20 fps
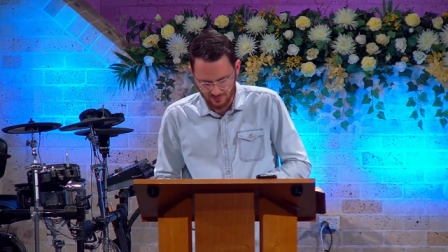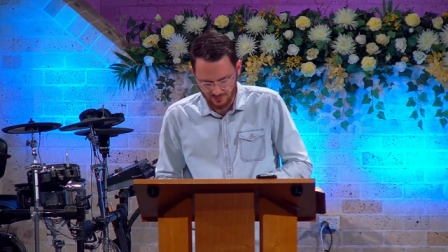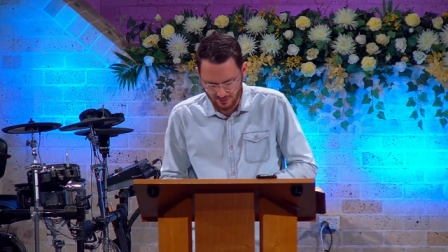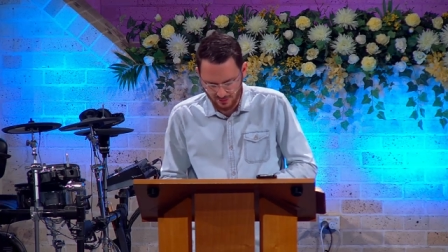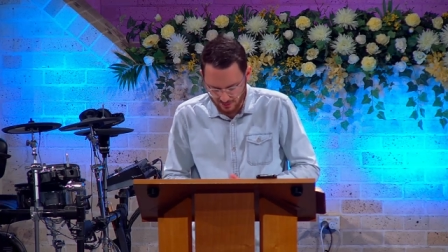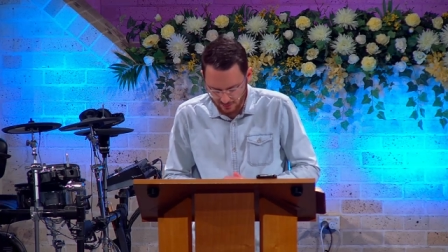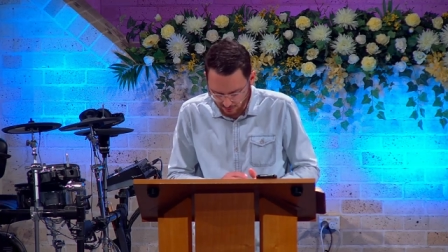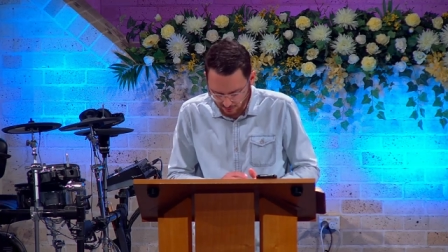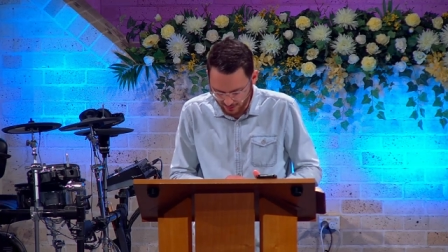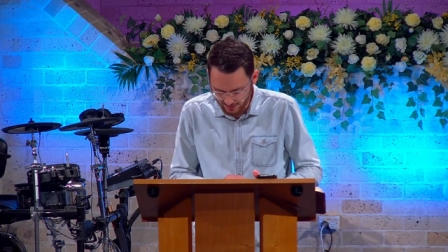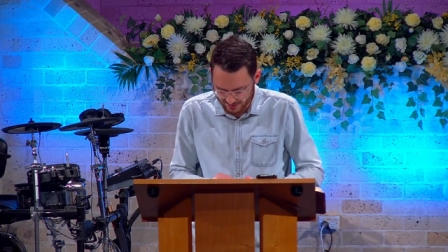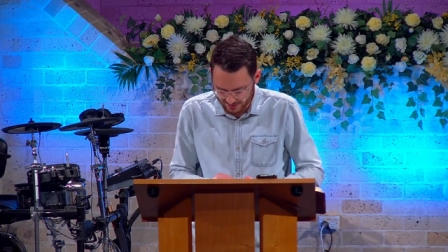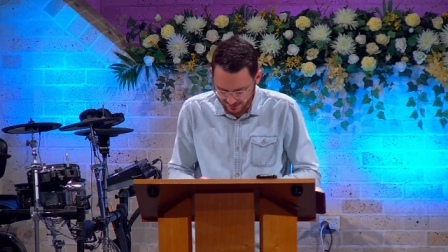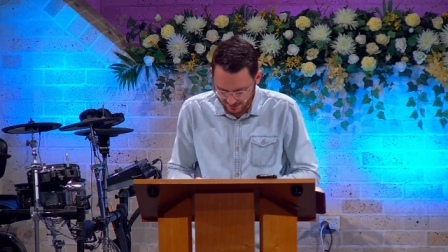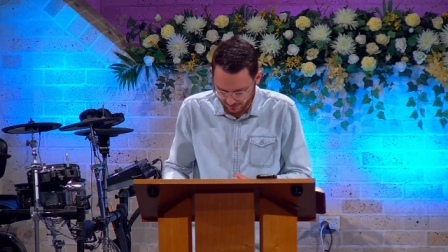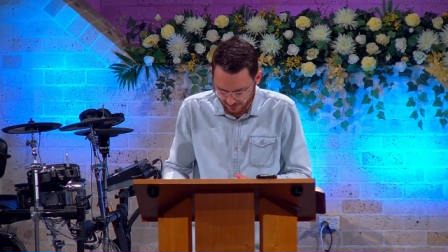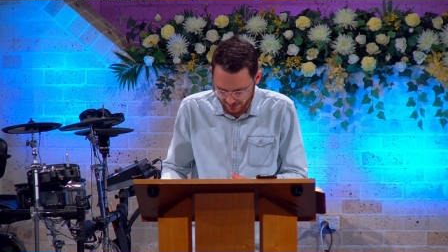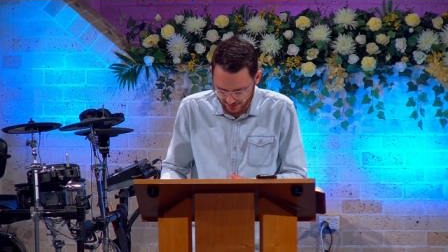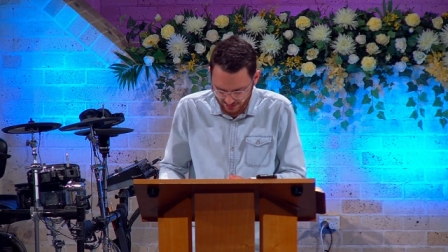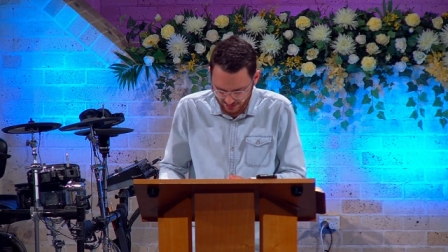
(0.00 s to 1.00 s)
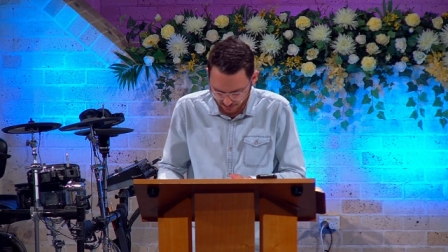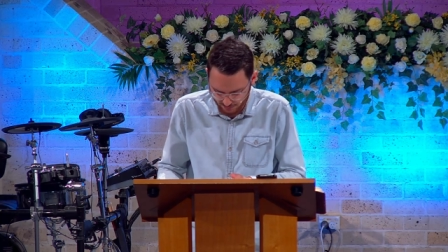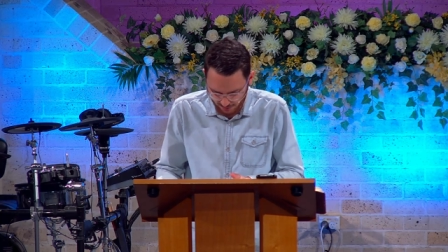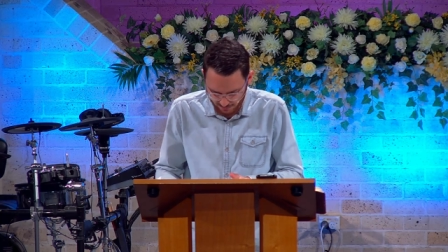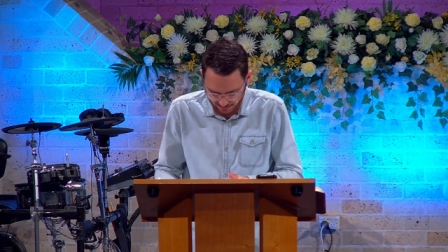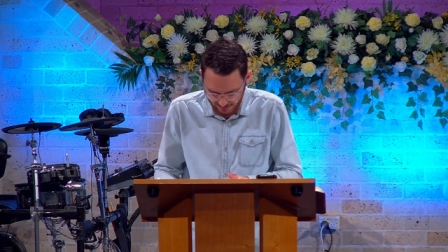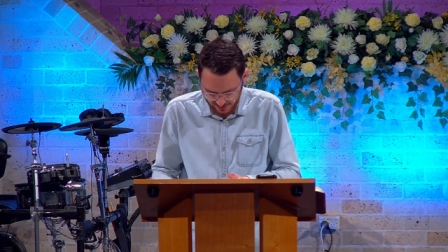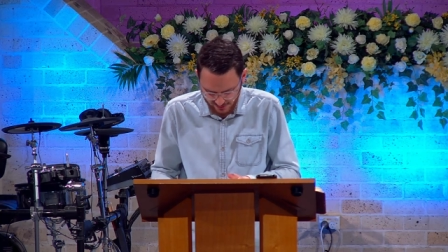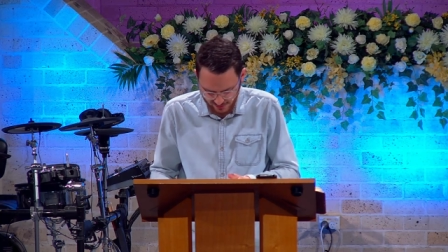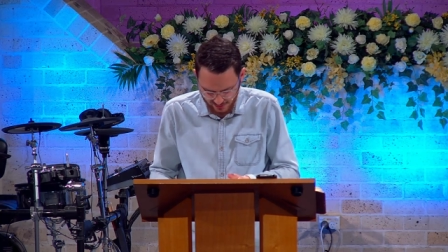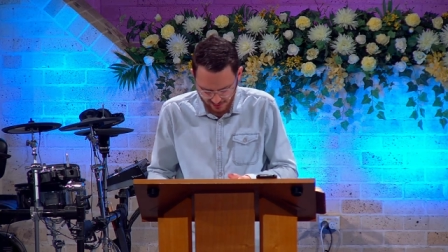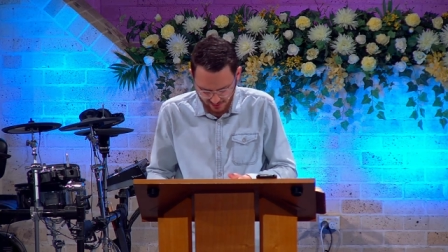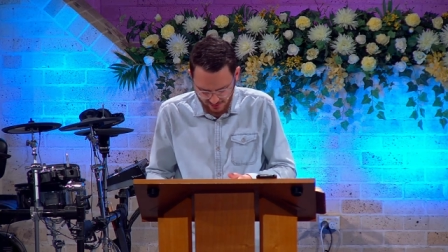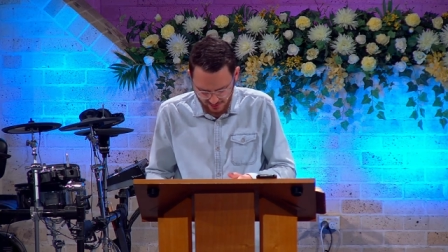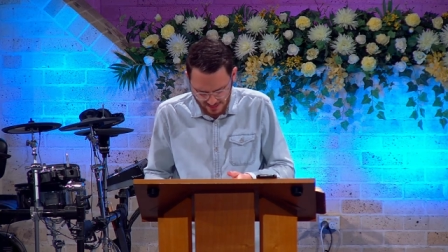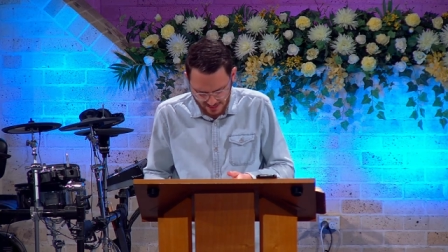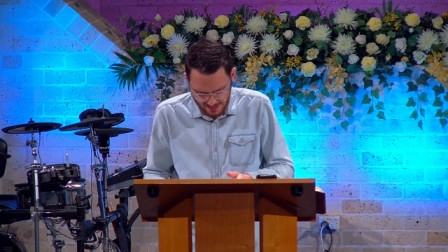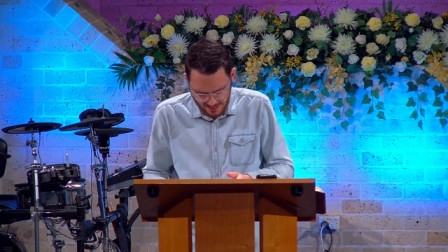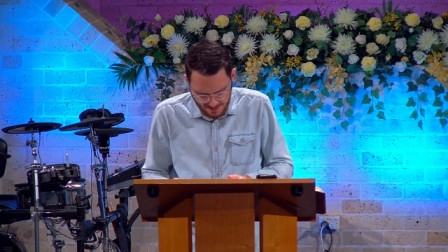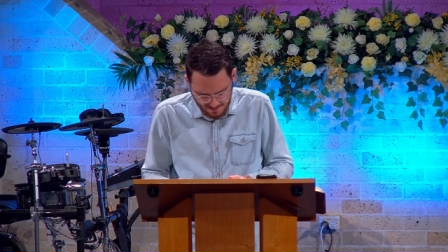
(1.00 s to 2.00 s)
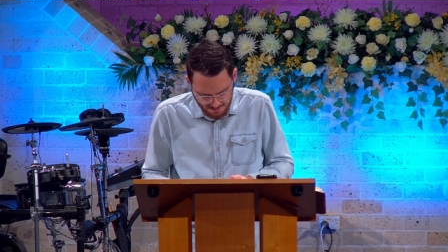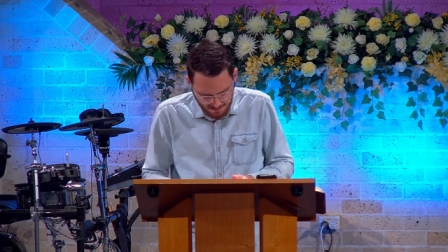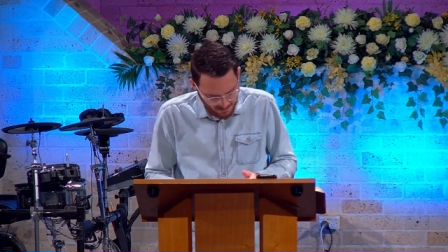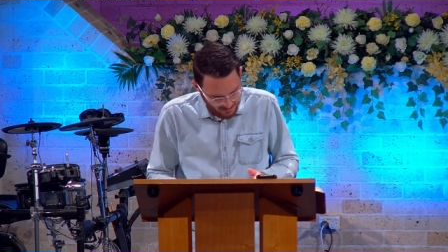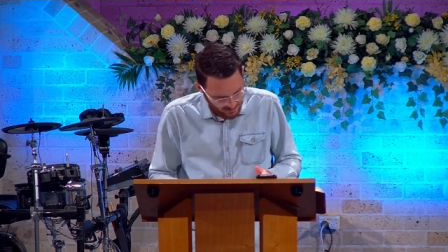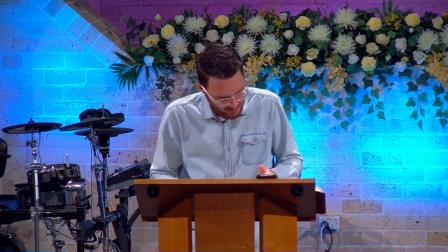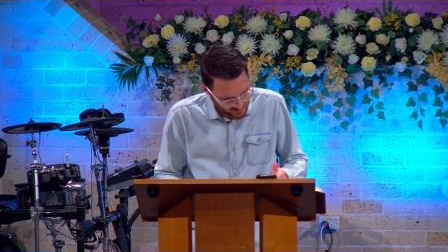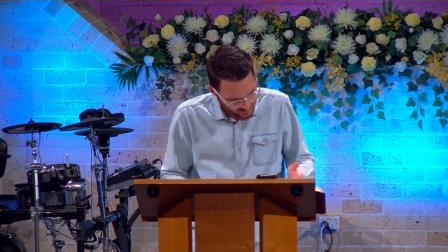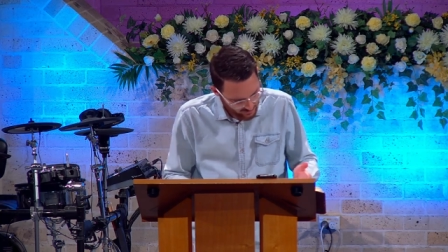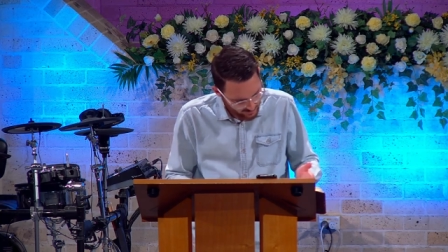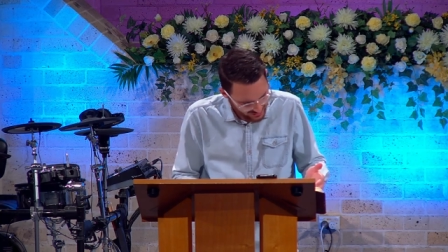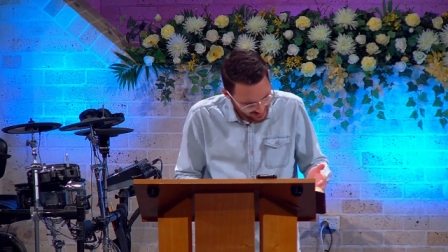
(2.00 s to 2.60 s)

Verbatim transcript: We're going to look at some of these promises. Look at the